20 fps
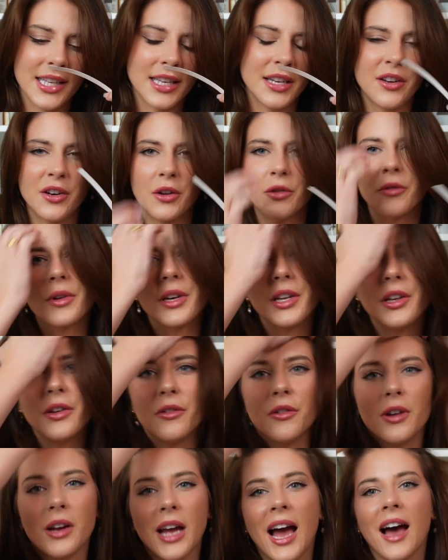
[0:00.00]
Like, you know when
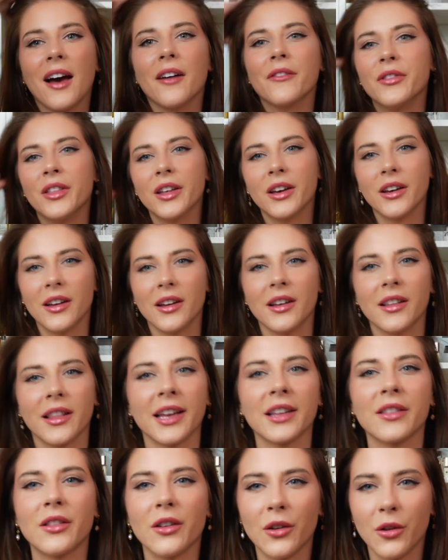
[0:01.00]
you have the,
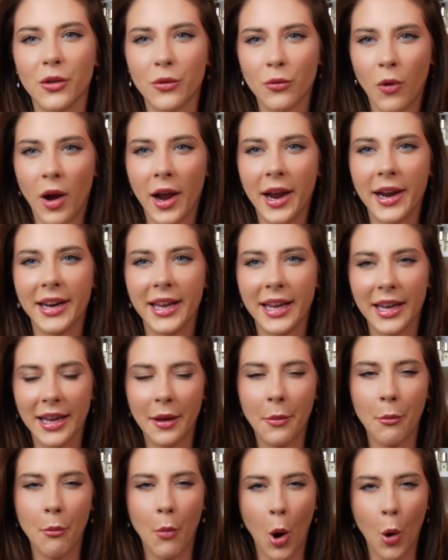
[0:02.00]
like the
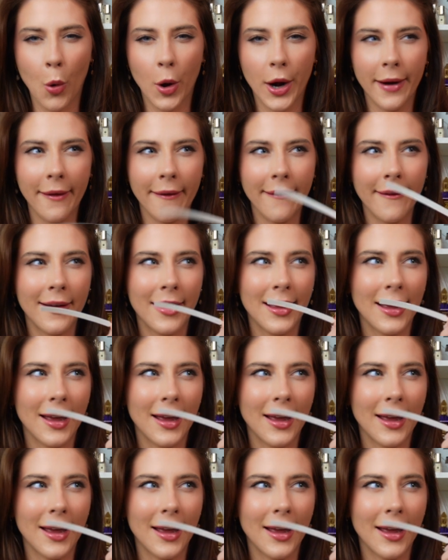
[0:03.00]
riding mower?